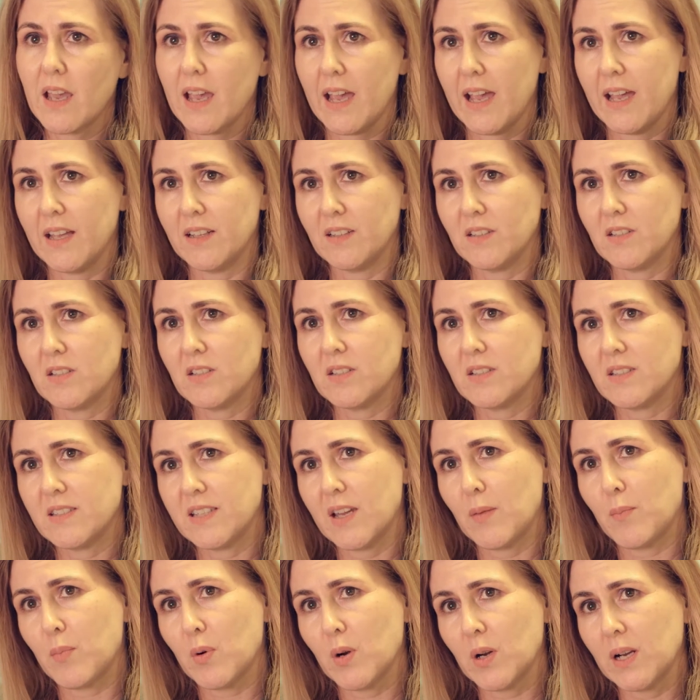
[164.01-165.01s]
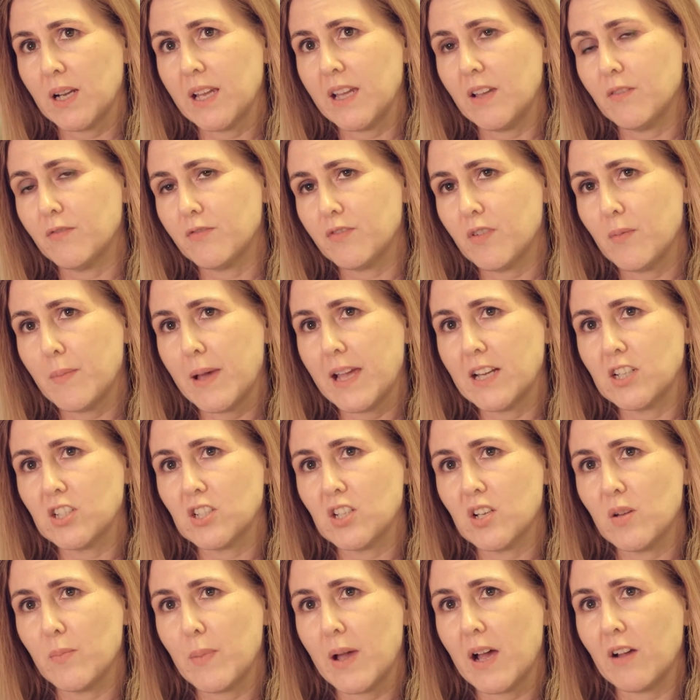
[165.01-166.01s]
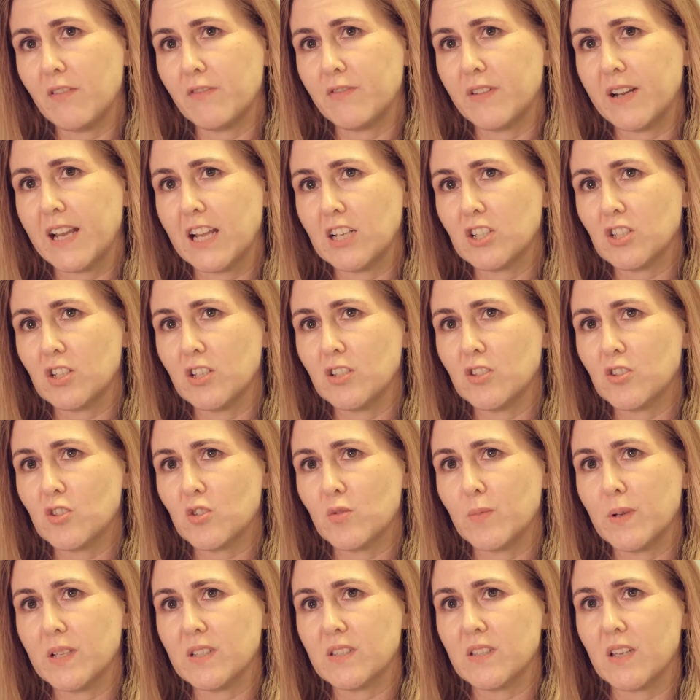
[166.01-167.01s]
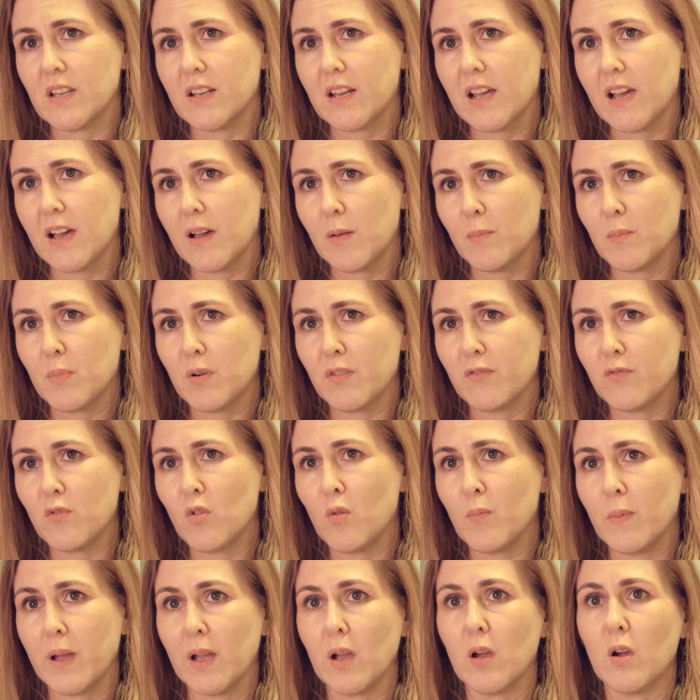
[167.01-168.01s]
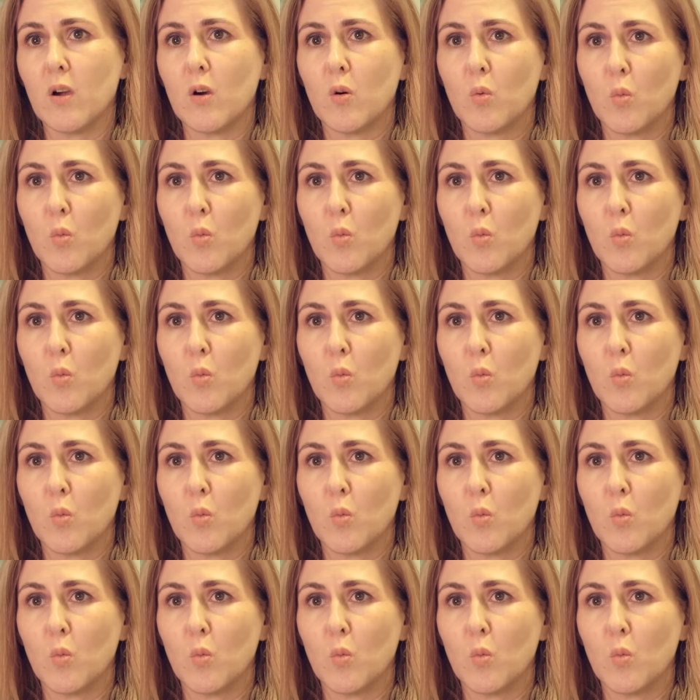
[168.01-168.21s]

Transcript: and separately information about financial instruments that are performing